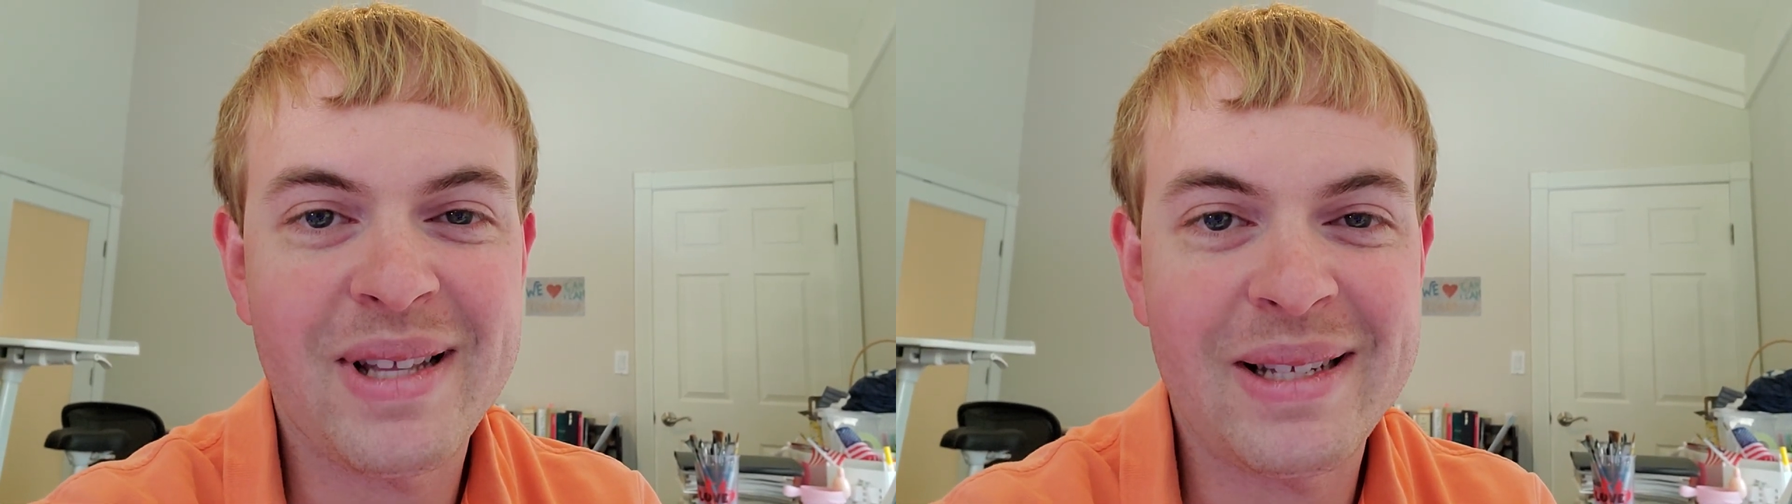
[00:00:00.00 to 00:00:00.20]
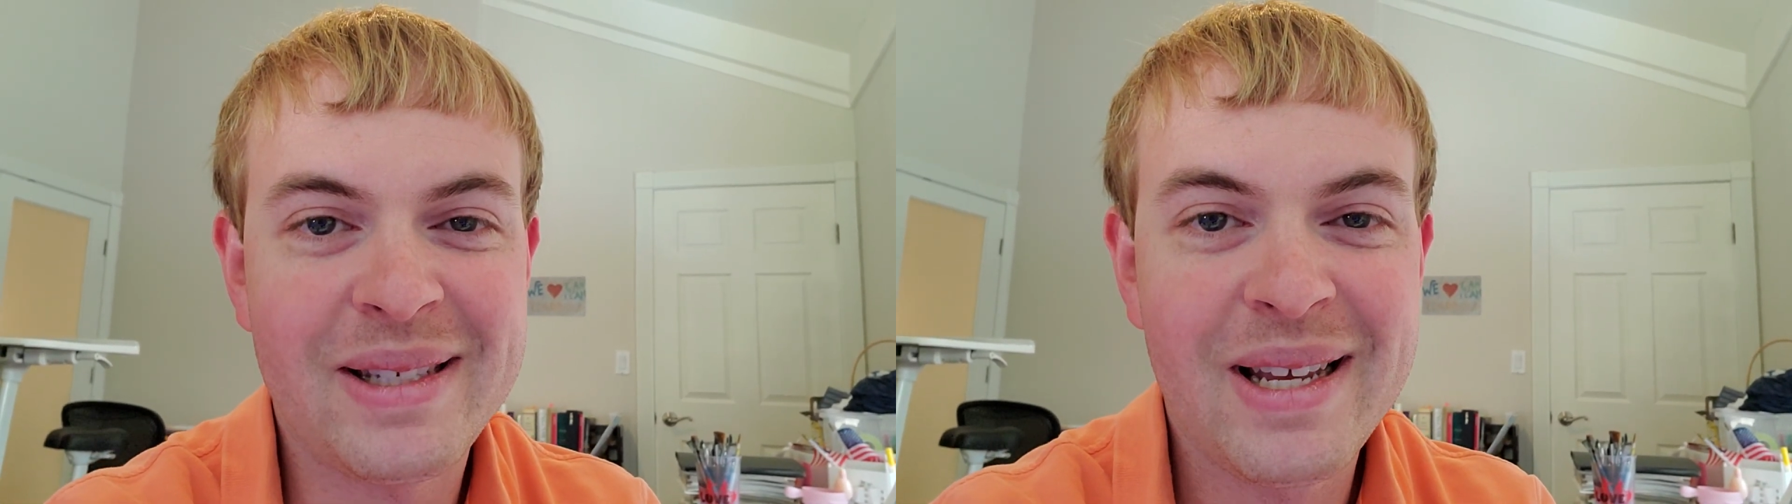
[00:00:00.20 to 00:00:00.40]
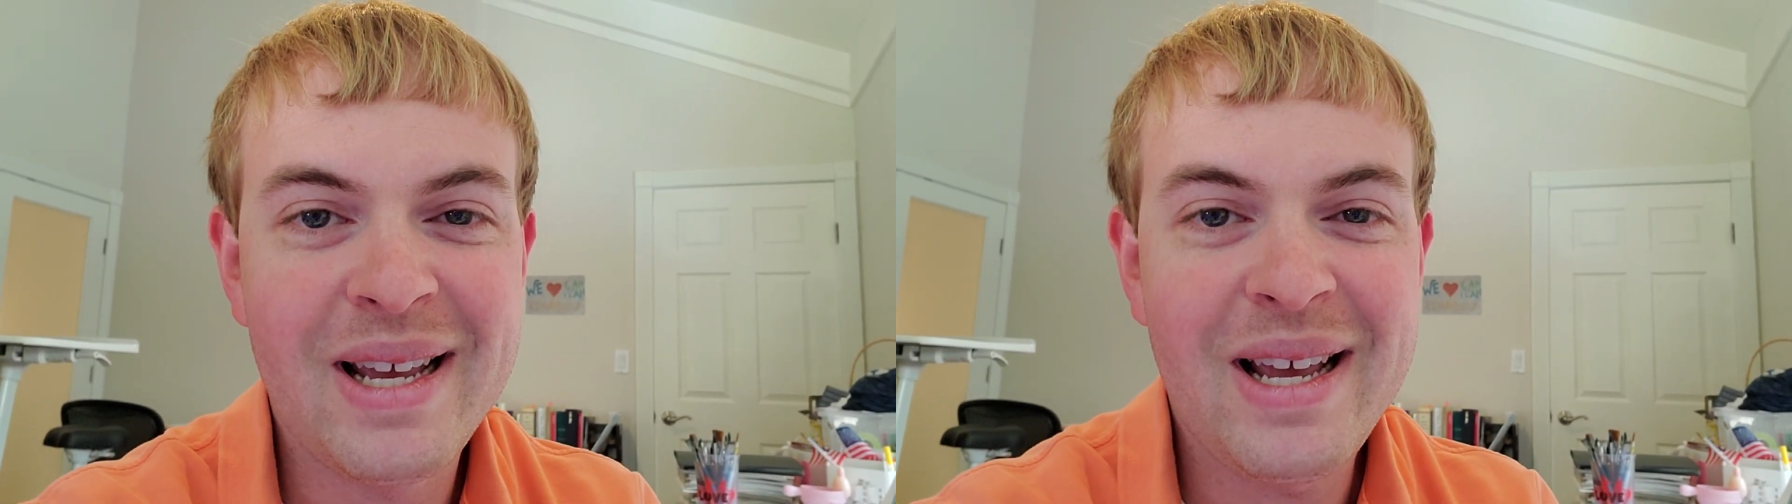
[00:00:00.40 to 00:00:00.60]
That's